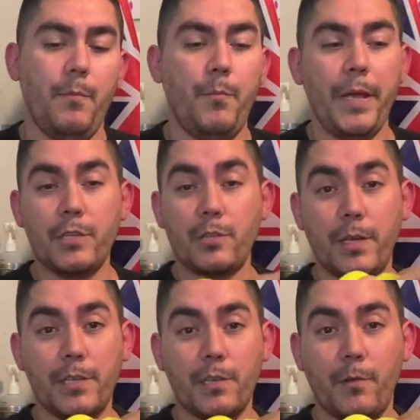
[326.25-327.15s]
pinch
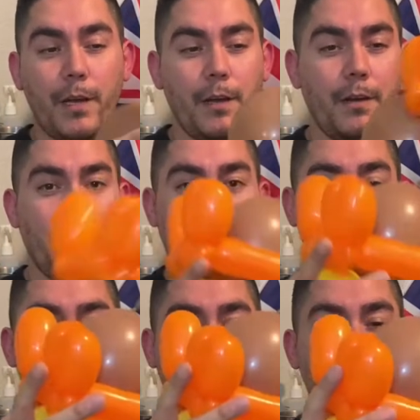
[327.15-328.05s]
twist over here. All right,
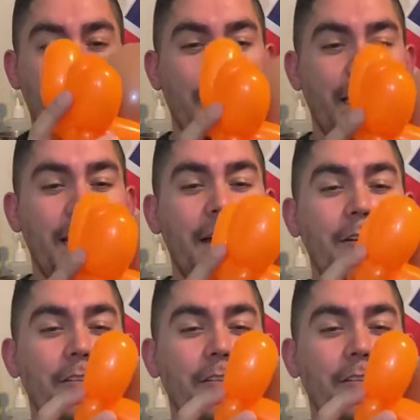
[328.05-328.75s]
so I'm gonna go ahead and do that now.